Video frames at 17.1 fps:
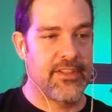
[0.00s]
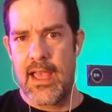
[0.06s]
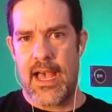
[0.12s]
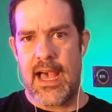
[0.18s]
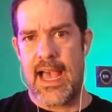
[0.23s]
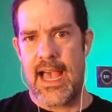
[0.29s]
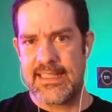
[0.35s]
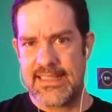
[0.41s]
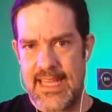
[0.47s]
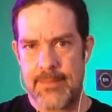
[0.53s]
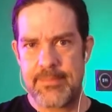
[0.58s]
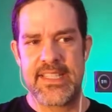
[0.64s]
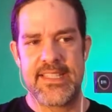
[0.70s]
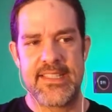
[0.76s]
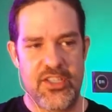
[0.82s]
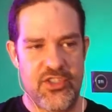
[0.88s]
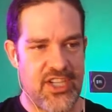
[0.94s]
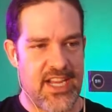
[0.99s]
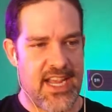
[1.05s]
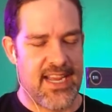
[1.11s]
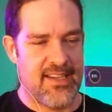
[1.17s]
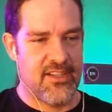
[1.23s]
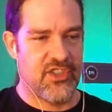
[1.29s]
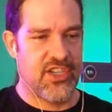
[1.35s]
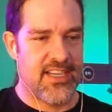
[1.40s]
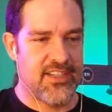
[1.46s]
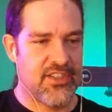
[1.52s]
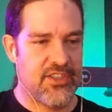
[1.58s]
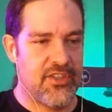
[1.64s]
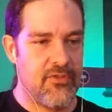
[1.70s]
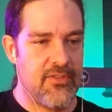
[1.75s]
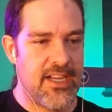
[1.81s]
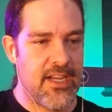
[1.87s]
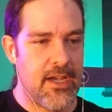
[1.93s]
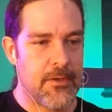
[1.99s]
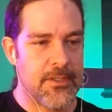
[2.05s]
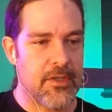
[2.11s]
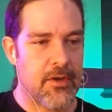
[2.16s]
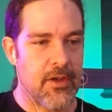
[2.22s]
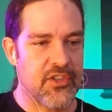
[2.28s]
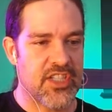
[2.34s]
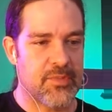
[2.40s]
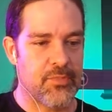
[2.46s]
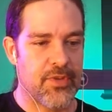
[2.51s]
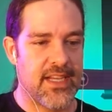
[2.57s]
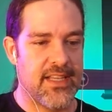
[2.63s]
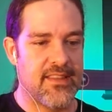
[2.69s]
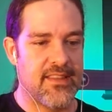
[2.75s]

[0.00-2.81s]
I leapt into J and J Studio, so I'll just bring in the